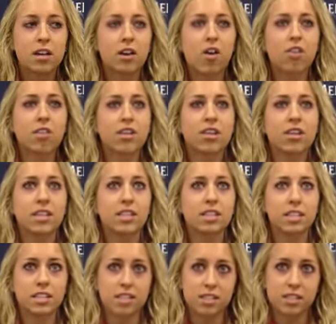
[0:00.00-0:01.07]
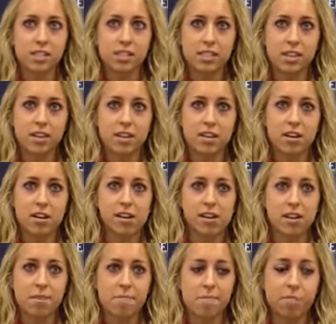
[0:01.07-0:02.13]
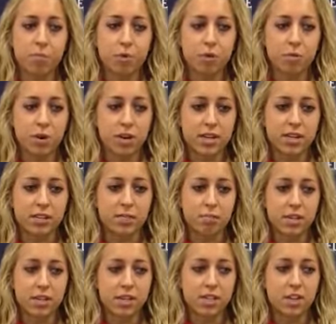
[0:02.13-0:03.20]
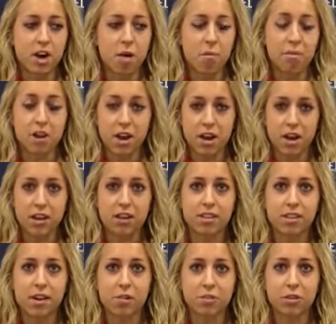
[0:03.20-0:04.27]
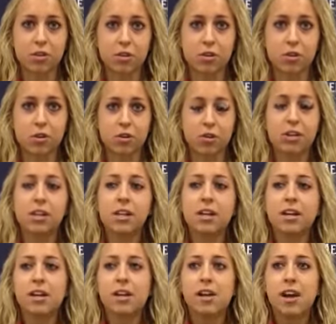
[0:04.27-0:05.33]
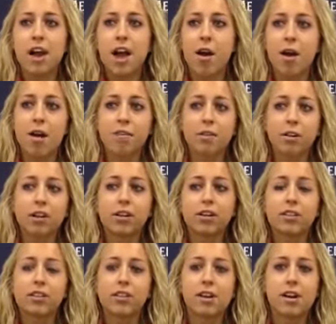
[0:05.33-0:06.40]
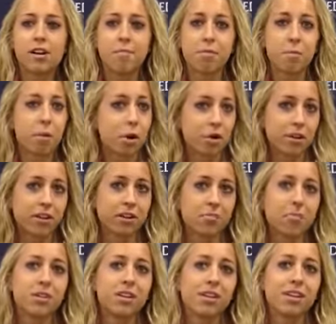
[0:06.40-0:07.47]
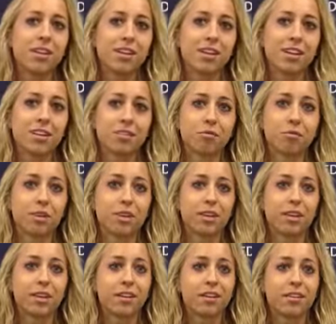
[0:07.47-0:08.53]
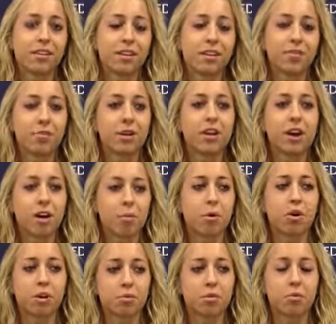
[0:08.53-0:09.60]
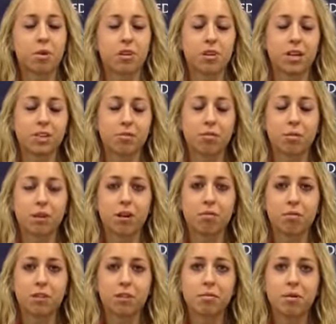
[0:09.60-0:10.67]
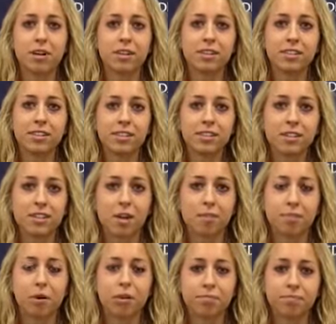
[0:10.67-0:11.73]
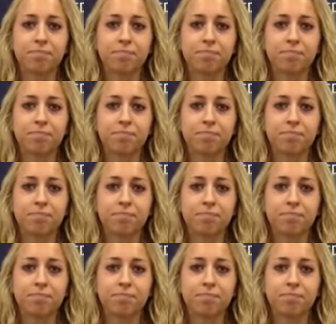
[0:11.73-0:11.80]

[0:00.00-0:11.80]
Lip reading: going into the season, we wanted to be top nine. That was our goal. However, the podium is really, if we got a podium spot, that's what we all really want. Top four.